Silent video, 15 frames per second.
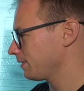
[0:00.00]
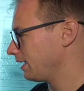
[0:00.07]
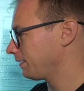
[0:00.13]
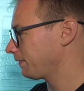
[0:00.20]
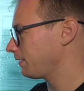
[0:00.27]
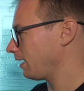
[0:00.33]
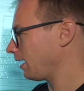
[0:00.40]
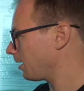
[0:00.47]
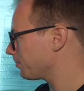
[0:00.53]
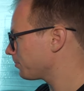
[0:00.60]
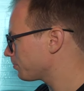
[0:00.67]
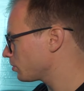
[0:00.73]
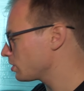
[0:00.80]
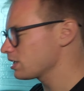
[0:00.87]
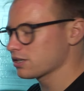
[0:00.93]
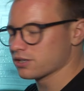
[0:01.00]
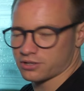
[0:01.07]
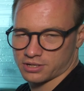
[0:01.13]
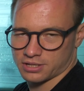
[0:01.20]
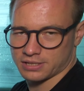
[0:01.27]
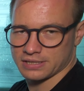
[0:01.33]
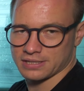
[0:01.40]
And I'm pretty
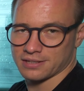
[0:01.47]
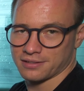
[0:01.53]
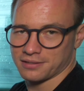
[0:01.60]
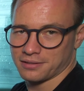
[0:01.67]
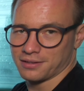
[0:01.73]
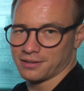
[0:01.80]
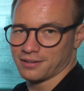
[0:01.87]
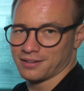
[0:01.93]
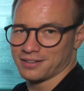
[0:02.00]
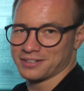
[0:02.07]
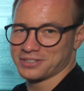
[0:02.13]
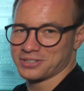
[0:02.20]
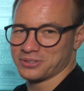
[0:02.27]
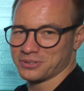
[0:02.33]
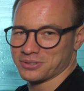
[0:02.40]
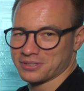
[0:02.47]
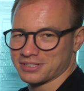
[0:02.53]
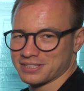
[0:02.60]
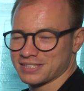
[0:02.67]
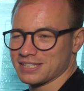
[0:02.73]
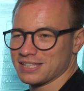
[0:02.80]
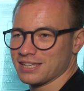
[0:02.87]
curious to
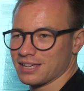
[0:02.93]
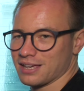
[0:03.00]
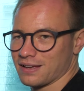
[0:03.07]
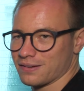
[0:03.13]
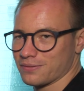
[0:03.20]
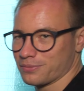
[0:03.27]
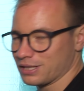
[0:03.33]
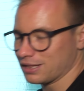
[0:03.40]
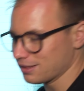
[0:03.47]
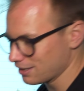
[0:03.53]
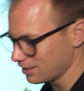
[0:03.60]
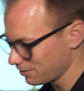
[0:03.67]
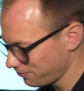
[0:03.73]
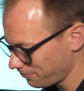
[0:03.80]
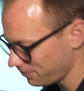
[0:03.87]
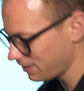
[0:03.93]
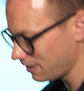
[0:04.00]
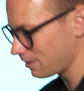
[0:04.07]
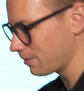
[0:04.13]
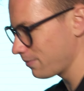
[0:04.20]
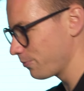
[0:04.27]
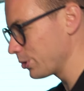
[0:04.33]
see if
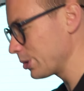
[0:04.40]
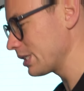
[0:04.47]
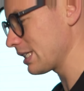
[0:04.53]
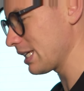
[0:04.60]
the wood